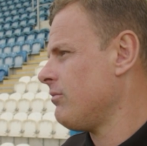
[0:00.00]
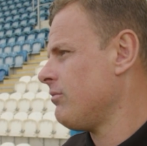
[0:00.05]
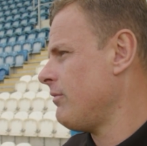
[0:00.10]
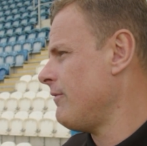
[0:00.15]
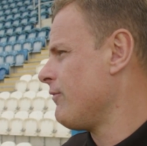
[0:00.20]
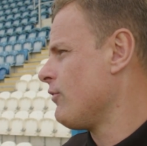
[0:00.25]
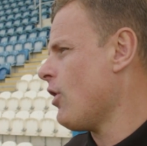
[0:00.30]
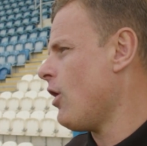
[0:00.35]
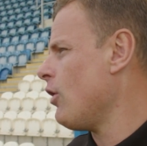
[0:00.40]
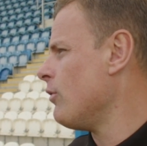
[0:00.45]

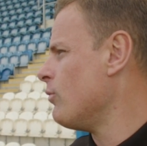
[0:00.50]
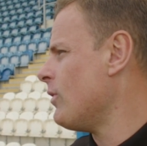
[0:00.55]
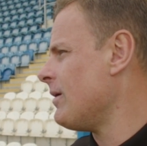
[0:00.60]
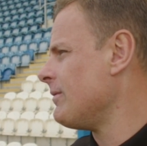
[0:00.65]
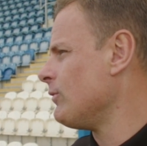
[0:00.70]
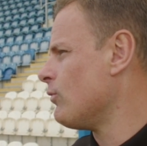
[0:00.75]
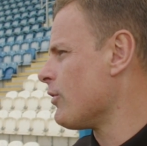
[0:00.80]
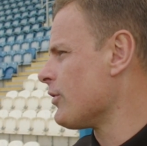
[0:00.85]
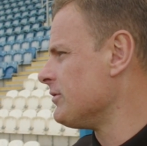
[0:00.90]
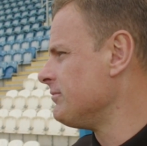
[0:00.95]
we've got them where
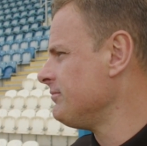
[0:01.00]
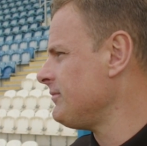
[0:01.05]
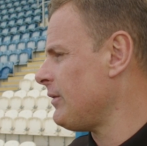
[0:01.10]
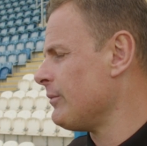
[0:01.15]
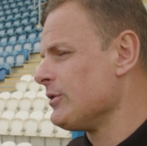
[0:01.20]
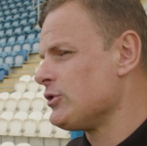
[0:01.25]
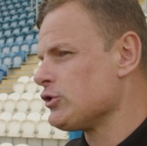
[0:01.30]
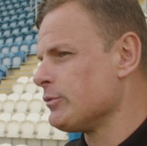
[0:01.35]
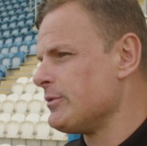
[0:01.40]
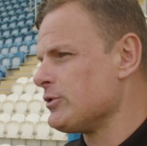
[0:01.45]
we want them,
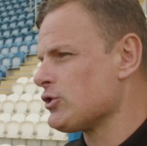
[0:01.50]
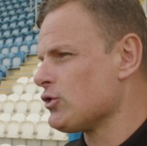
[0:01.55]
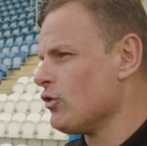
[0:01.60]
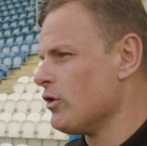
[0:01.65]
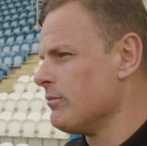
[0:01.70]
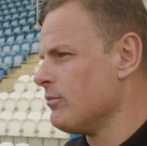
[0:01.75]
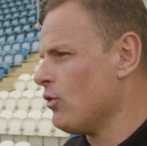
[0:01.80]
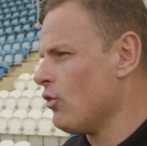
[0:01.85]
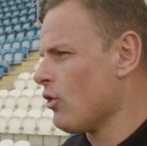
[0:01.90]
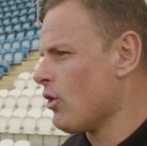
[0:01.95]
and we should be
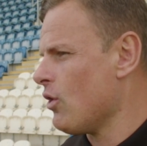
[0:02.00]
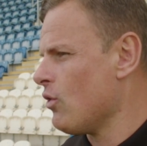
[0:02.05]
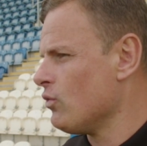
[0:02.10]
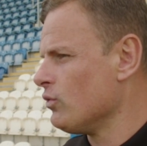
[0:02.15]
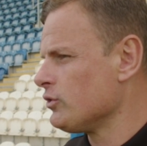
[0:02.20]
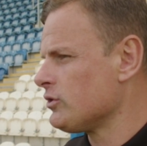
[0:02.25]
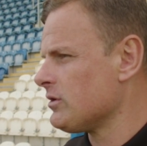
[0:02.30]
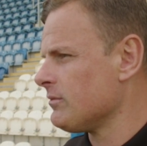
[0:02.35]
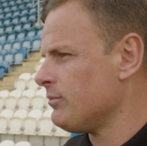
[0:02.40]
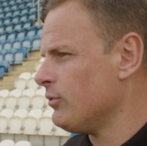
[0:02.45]
scoring more
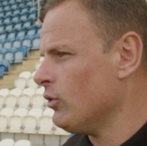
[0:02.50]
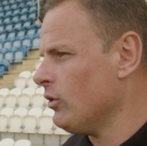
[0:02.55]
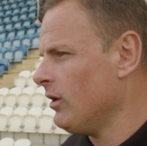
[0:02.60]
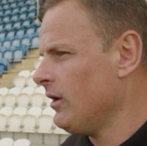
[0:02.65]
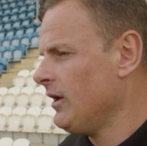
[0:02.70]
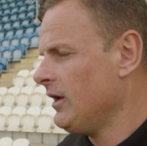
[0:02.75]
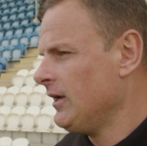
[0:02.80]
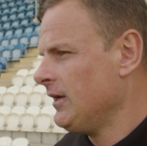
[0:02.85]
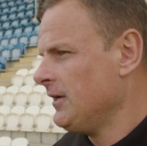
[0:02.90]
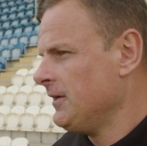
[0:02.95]
goals, but
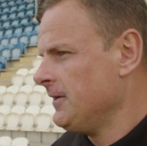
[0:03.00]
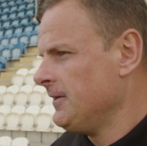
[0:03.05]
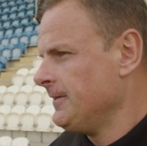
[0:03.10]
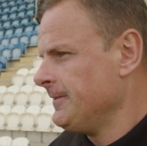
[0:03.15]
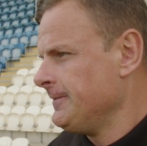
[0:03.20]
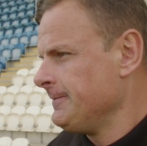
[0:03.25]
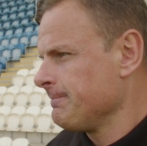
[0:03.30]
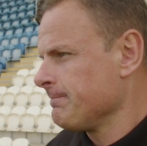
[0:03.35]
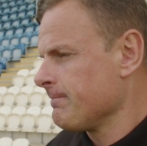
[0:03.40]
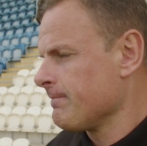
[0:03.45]

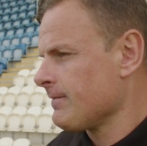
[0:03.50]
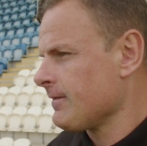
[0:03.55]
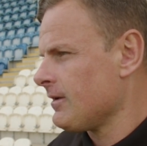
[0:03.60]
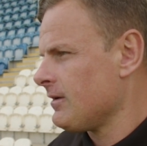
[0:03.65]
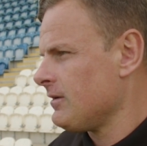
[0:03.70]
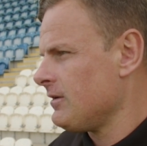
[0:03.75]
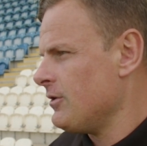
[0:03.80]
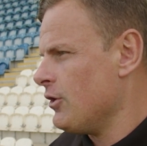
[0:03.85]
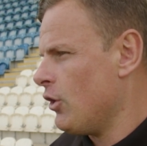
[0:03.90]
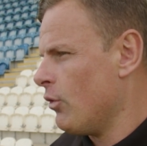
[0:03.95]

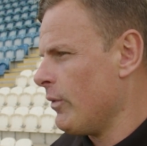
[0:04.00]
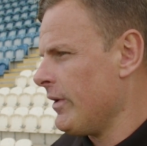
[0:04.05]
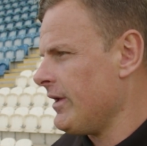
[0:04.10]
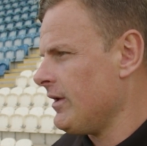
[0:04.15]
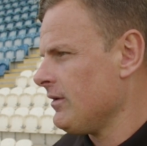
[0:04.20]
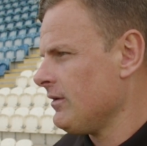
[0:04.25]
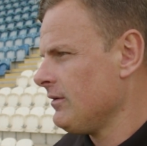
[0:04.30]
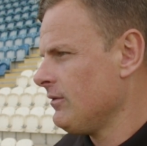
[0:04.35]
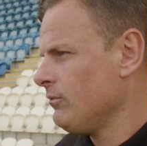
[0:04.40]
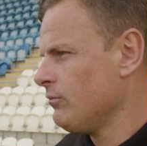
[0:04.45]
you know,
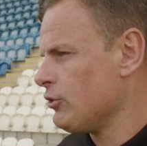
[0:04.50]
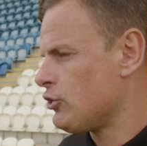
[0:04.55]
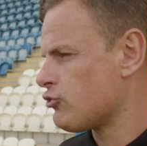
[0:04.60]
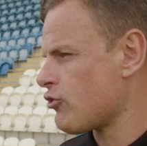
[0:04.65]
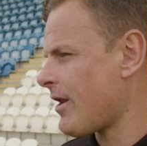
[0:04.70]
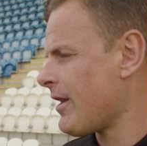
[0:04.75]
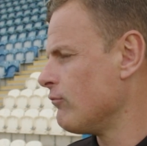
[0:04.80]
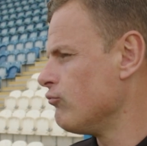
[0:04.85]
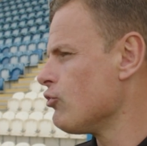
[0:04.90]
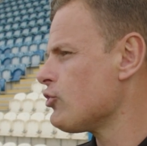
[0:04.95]
we're
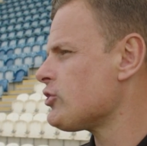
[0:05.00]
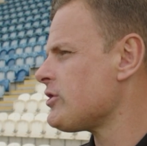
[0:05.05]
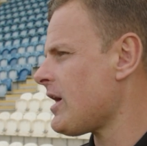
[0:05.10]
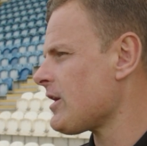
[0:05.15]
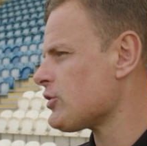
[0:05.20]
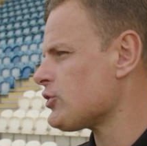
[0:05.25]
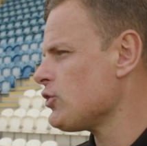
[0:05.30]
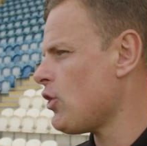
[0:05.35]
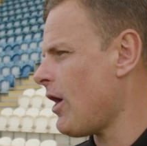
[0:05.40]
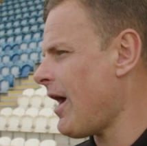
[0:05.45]
trying to rush
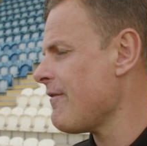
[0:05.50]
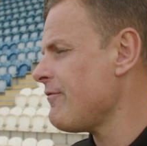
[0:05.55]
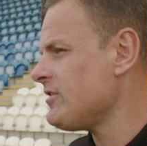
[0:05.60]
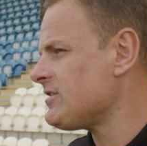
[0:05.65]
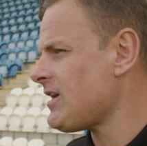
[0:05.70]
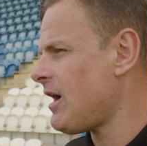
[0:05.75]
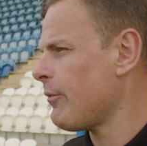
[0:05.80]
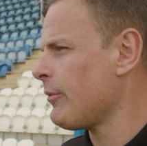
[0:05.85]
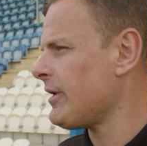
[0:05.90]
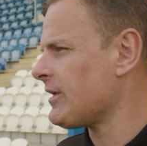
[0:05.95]
that shot. Every
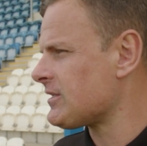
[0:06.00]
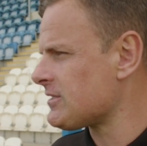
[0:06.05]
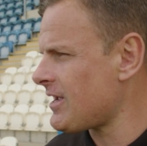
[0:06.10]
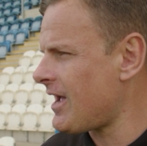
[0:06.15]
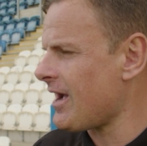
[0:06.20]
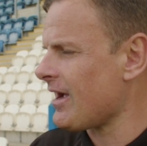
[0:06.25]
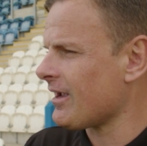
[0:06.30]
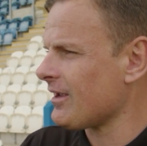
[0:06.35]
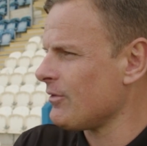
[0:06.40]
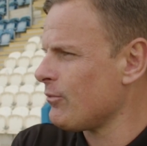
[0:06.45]
time we
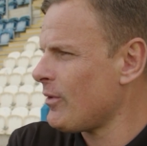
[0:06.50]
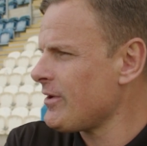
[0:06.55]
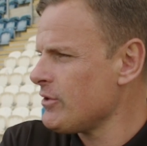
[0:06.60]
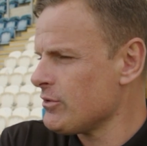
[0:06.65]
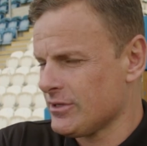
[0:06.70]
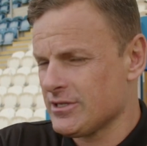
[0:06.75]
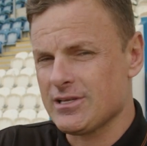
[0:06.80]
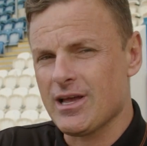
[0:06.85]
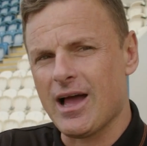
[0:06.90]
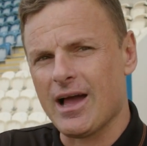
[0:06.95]
attack, when
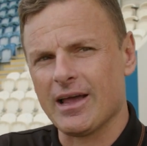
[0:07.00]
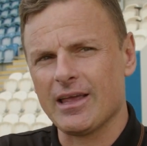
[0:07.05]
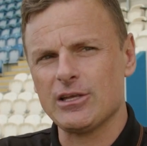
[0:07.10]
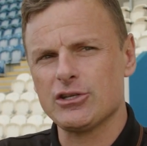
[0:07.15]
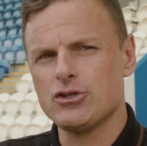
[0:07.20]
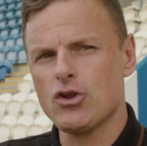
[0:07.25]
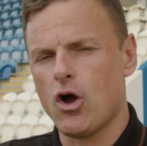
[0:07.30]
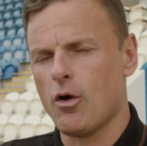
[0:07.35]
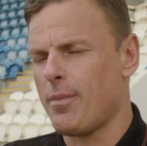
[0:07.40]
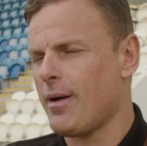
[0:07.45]
you attack,
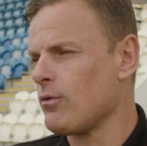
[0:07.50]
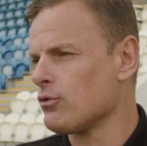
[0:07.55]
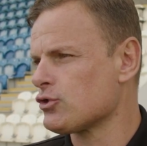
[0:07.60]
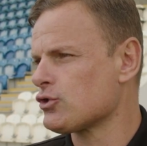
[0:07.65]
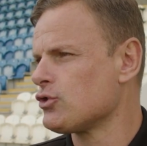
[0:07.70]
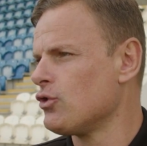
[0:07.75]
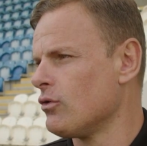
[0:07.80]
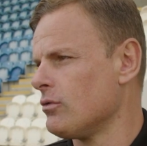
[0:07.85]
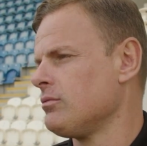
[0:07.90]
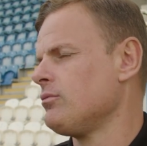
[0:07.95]
it's not about
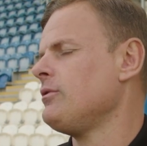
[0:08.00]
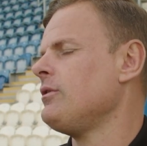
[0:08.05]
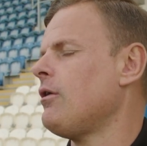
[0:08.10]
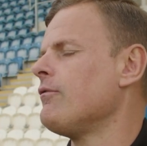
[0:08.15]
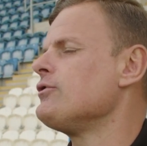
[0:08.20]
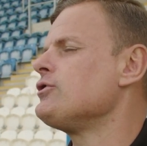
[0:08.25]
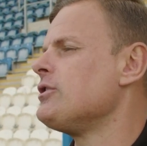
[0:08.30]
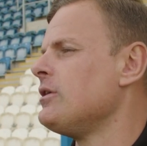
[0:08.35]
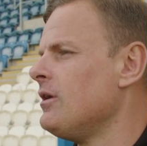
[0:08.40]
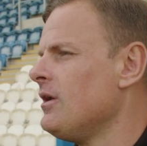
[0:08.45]
score.
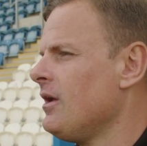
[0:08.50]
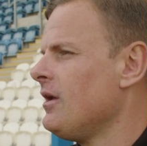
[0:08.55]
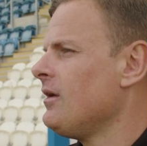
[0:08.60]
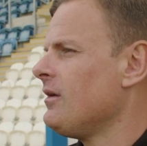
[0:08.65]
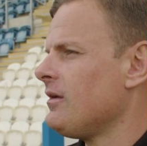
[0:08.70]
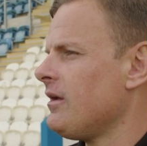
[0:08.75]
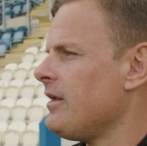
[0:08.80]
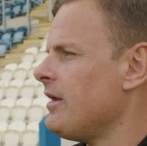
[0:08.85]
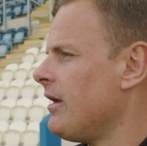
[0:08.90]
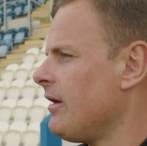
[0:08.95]
Obviously,
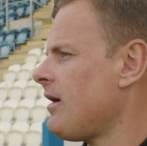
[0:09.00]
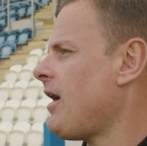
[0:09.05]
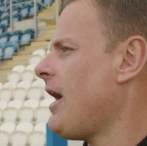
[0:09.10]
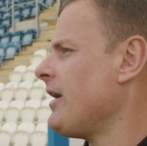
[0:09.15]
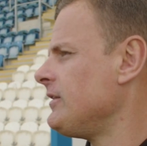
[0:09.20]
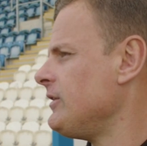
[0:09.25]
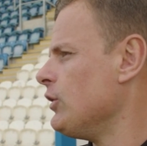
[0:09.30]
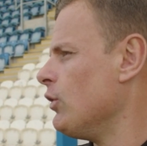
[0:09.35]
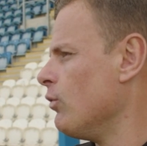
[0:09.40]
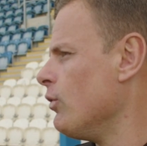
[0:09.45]
in an
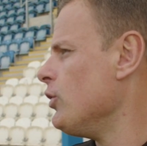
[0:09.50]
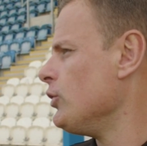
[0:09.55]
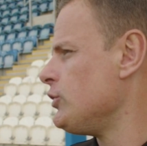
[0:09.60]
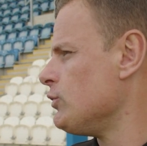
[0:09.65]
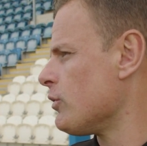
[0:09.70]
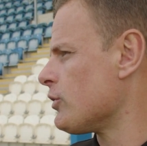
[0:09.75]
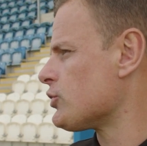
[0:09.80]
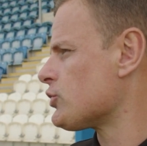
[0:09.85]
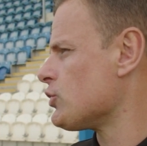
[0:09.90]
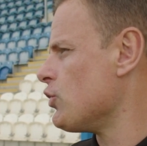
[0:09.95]
ideal world,
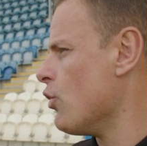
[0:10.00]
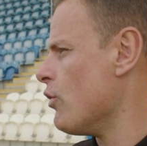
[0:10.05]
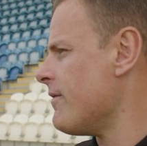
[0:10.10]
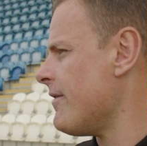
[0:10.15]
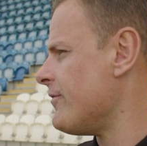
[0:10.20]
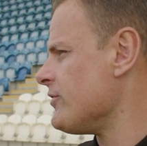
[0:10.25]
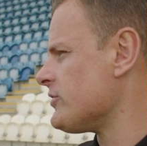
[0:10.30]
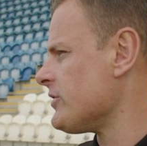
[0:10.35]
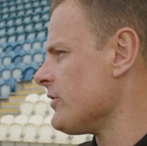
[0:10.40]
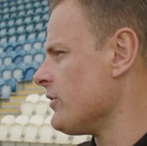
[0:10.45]
you want to score with
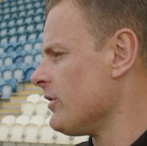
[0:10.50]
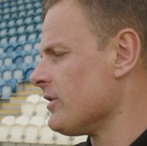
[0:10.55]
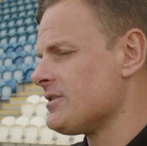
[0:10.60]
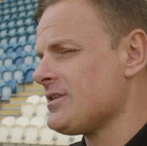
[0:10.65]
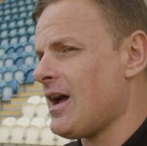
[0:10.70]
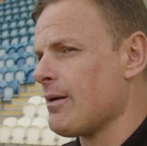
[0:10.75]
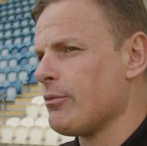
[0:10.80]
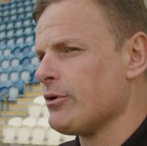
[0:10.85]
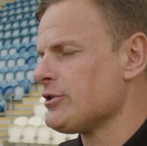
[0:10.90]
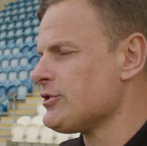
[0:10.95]
every single
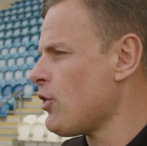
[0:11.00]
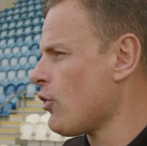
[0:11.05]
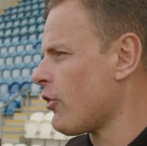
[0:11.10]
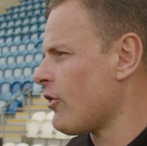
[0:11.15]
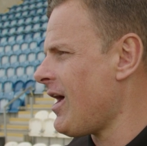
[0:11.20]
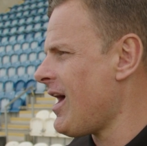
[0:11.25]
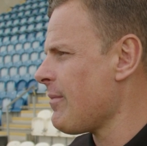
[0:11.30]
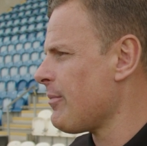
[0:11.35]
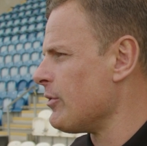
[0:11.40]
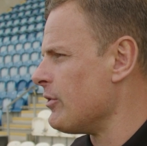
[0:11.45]
attack, but it's not
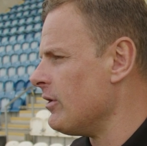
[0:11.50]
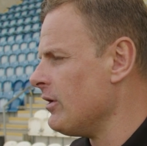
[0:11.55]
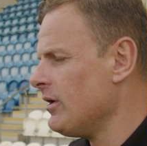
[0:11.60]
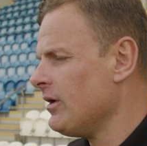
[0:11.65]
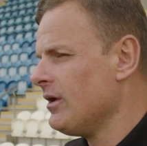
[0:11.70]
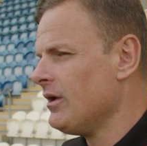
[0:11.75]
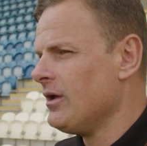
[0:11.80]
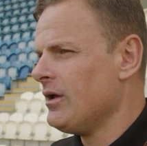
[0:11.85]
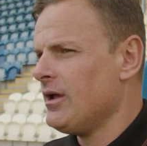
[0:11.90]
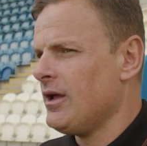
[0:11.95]
going to
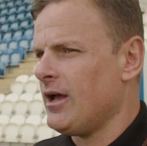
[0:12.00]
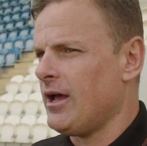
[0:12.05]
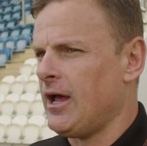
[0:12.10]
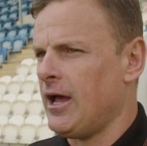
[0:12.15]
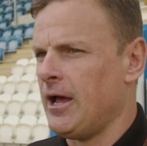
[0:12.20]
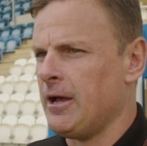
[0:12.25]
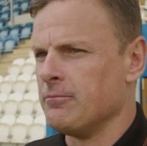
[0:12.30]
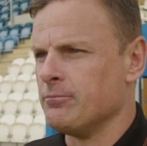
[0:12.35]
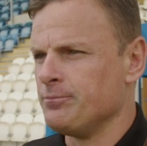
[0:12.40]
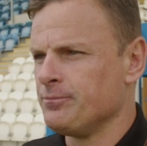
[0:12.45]

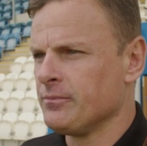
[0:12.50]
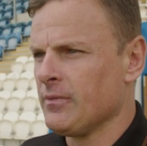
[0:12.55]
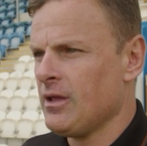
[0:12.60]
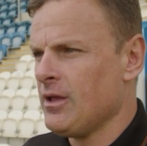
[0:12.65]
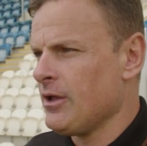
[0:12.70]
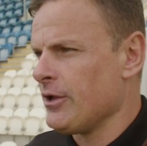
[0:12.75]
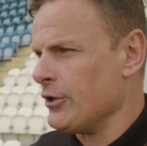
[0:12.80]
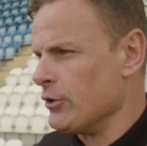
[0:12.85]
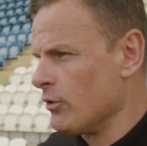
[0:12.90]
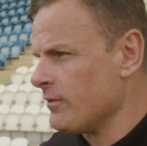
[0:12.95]
happen.
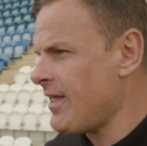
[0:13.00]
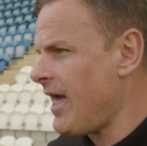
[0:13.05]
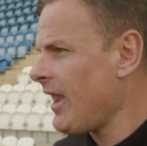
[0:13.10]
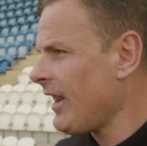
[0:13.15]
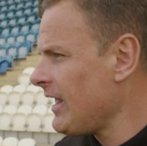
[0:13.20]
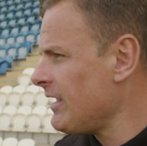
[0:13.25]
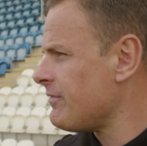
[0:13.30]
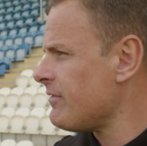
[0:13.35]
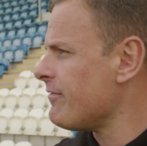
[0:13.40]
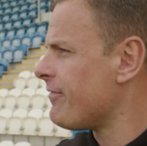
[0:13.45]
You're now
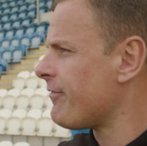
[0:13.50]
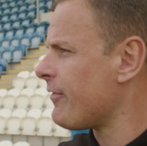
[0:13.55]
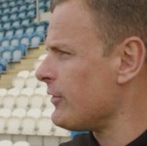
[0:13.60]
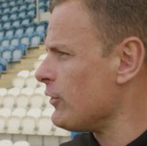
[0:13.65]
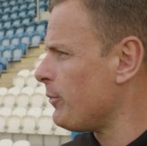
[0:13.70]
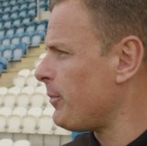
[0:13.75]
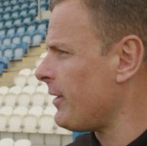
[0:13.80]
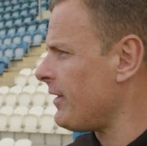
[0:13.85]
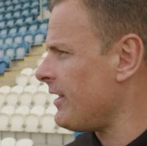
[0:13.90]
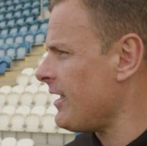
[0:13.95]
leaving three
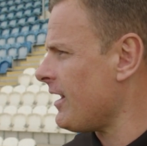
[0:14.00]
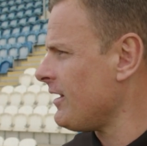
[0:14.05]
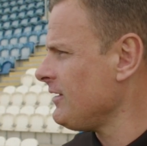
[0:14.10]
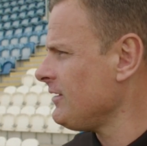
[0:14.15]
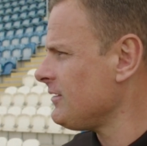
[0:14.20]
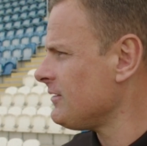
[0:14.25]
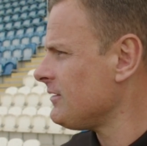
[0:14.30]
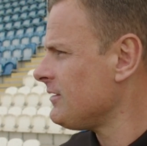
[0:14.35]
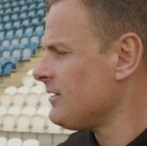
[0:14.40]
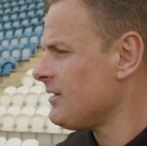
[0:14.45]
up at the end.